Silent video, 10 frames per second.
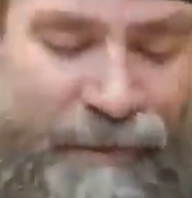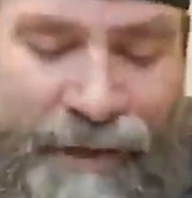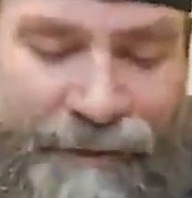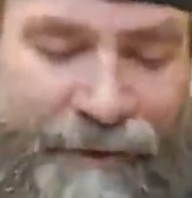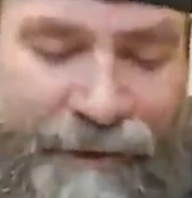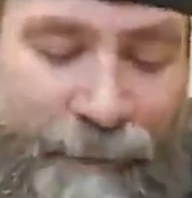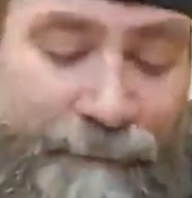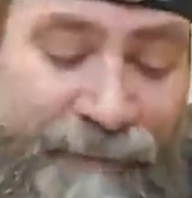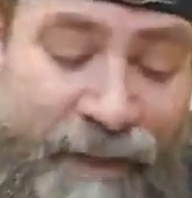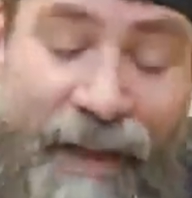So,
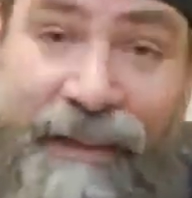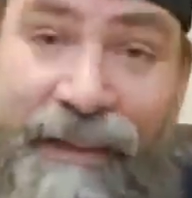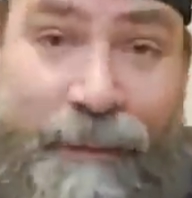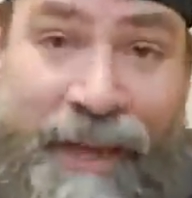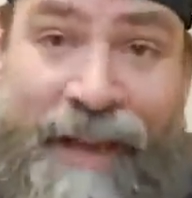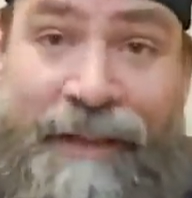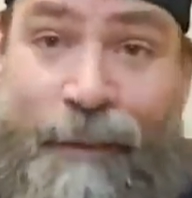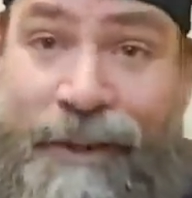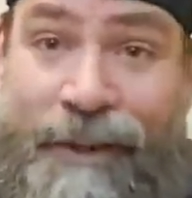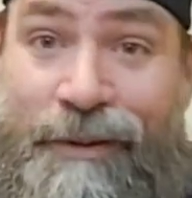and then we have the
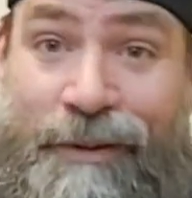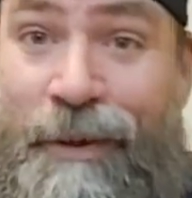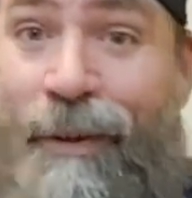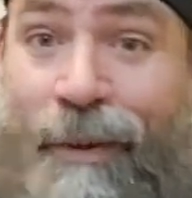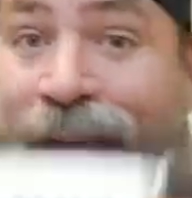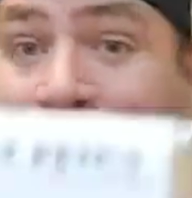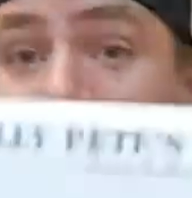original Moab.